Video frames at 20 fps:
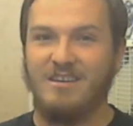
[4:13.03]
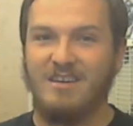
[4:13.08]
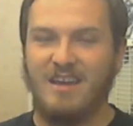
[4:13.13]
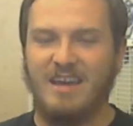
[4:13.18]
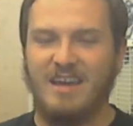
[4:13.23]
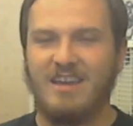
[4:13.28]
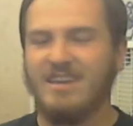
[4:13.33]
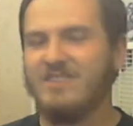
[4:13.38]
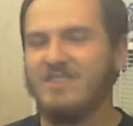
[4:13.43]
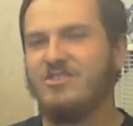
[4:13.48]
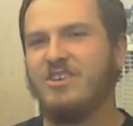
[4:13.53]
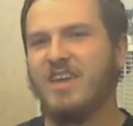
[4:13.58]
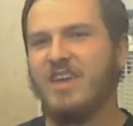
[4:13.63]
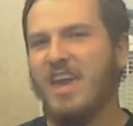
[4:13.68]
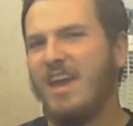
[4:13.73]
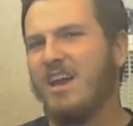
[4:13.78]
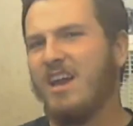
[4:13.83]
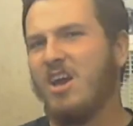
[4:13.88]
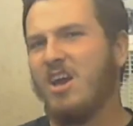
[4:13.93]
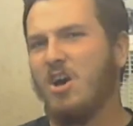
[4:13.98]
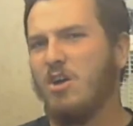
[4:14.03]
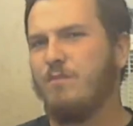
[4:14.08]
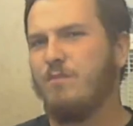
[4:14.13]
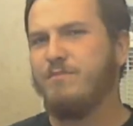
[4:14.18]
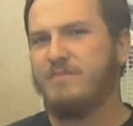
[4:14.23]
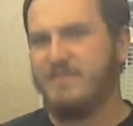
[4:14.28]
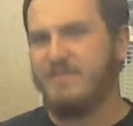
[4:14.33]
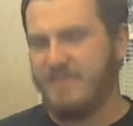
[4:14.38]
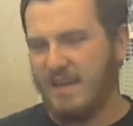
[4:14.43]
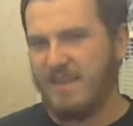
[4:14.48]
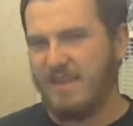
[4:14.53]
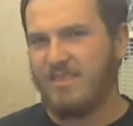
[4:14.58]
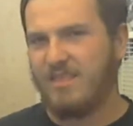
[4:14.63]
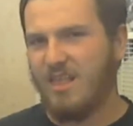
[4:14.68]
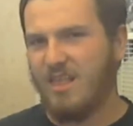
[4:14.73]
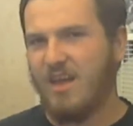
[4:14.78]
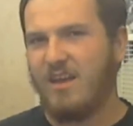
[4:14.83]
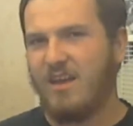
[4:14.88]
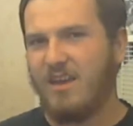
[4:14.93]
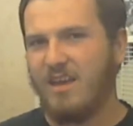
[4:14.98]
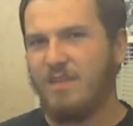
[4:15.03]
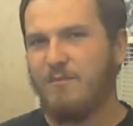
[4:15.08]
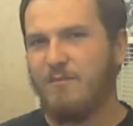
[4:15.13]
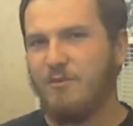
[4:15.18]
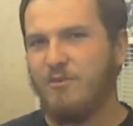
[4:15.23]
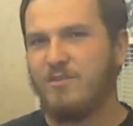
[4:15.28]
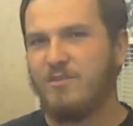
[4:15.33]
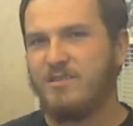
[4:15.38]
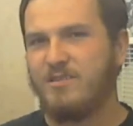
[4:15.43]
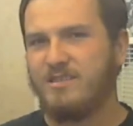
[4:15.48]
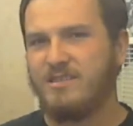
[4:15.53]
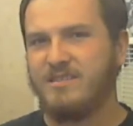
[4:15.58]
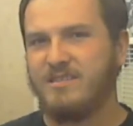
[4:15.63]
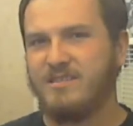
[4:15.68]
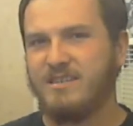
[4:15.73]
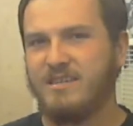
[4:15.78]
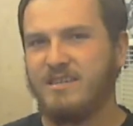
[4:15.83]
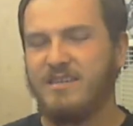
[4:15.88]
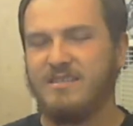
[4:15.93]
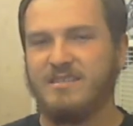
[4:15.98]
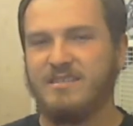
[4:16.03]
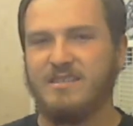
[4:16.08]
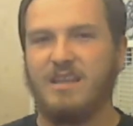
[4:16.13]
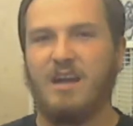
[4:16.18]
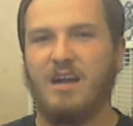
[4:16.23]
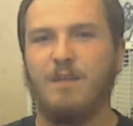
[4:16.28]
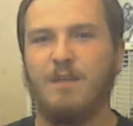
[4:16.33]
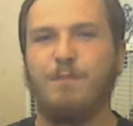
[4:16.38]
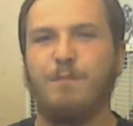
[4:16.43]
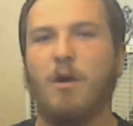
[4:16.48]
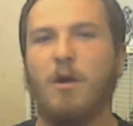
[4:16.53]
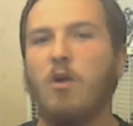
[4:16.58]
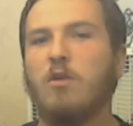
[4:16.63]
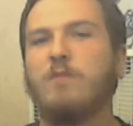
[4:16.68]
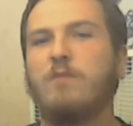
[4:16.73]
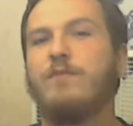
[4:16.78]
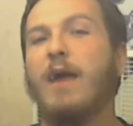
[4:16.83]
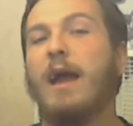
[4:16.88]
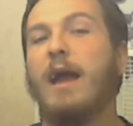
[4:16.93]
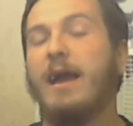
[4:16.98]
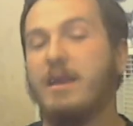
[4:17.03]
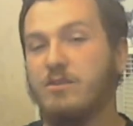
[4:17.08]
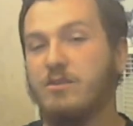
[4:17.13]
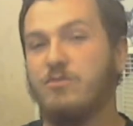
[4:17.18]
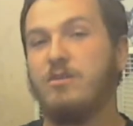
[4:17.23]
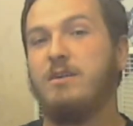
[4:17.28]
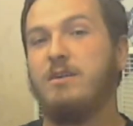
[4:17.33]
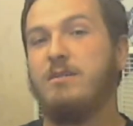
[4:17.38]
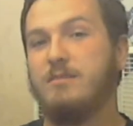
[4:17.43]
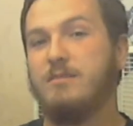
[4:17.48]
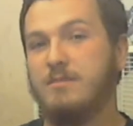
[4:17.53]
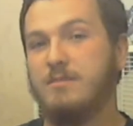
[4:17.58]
I guess you can't call him Deathlok anymore since he's not part of Hydra.